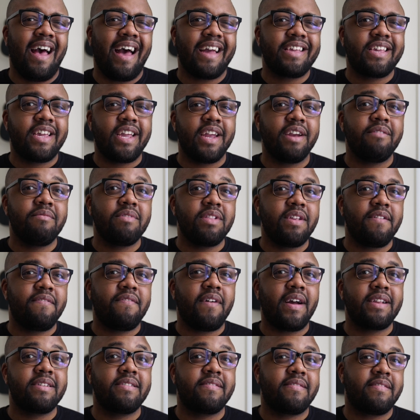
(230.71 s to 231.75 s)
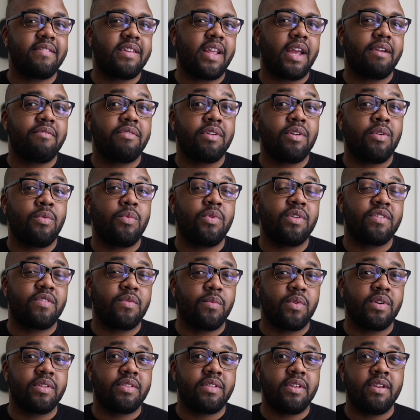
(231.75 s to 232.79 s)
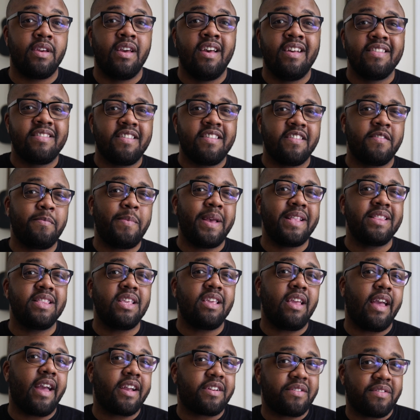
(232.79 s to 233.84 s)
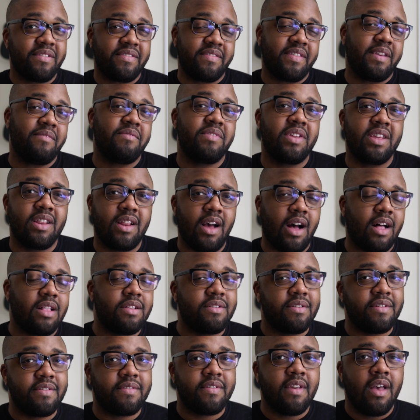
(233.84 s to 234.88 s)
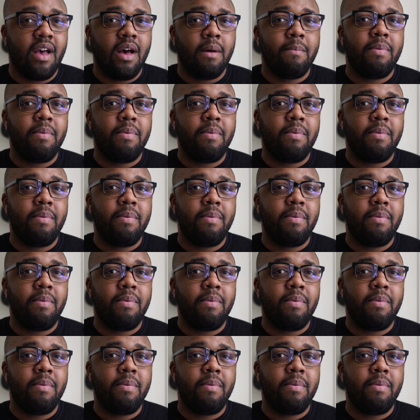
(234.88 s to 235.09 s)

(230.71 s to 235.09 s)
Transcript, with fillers: I can't really find a scenario where it's worth it to spend the extra $70.